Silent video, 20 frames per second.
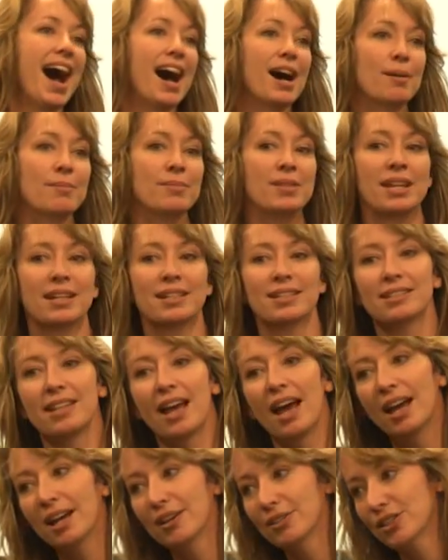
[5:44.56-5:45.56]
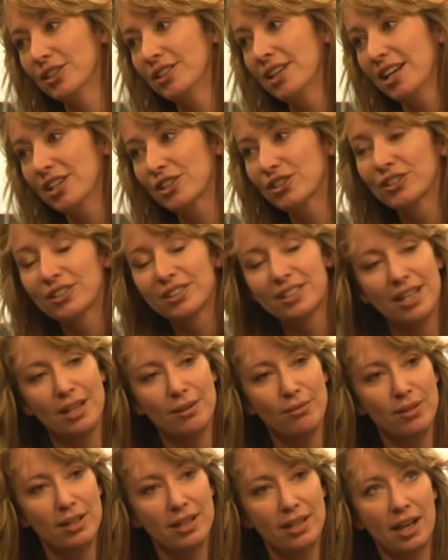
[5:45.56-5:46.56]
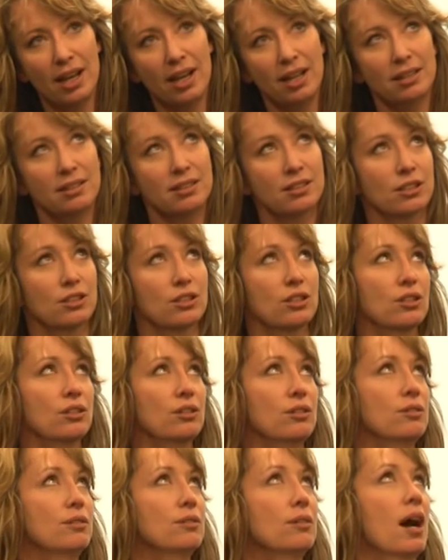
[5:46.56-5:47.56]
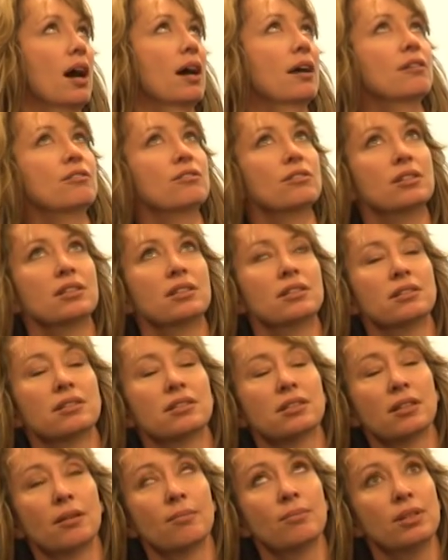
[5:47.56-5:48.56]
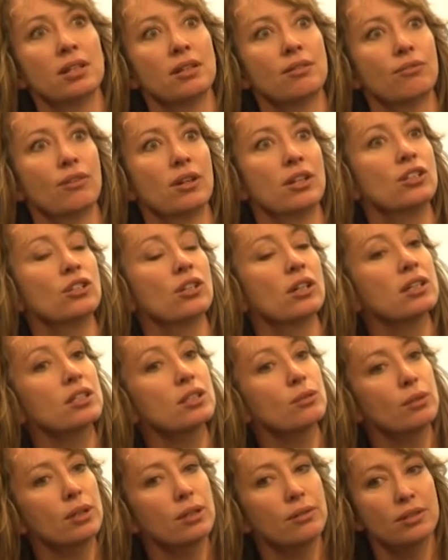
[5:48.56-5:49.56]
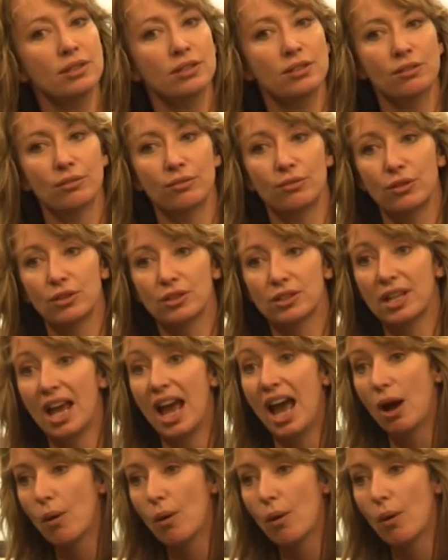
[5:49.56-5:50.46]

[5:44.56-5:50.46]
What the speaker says: Next day, I was on national TV. I had 200 and something franchise queries in the first